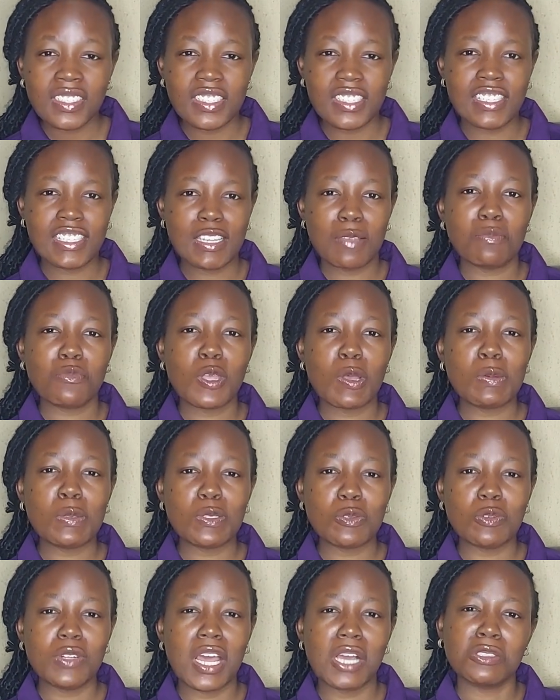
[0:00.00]
the
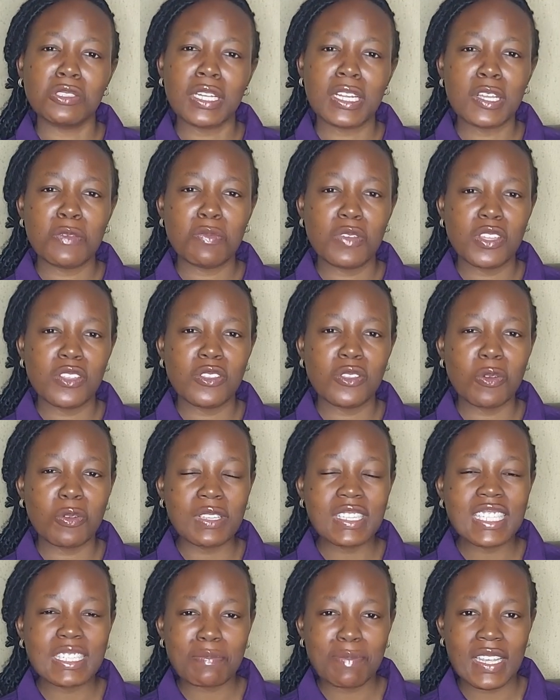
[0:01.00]
symptoms could actually be
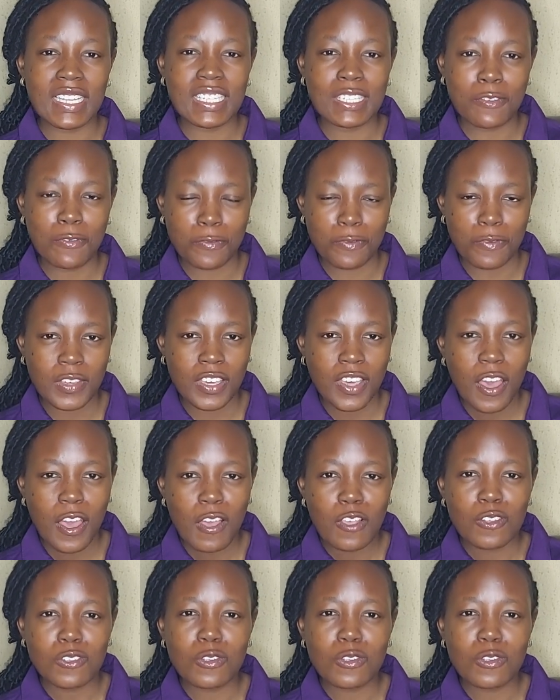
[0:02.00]
non-specific.